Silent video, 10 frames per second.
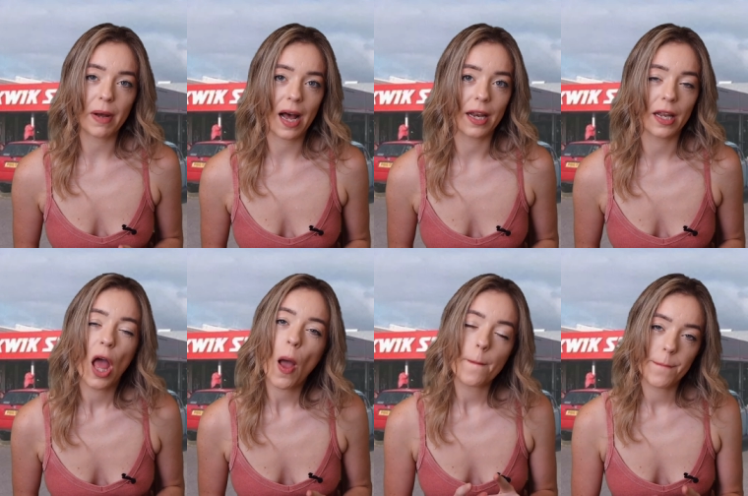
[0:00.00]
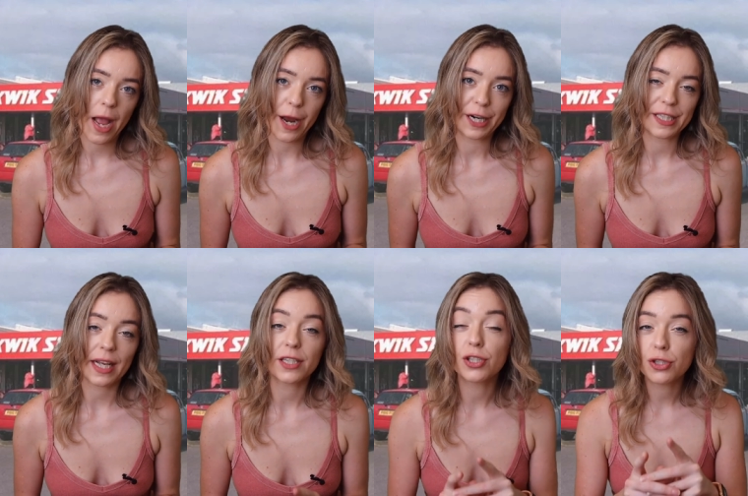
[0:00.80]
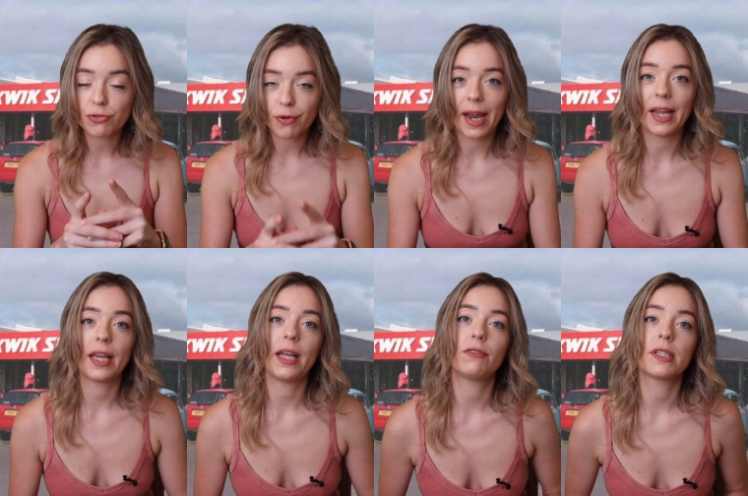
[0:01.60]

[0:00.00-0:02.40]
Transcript: man bears a striking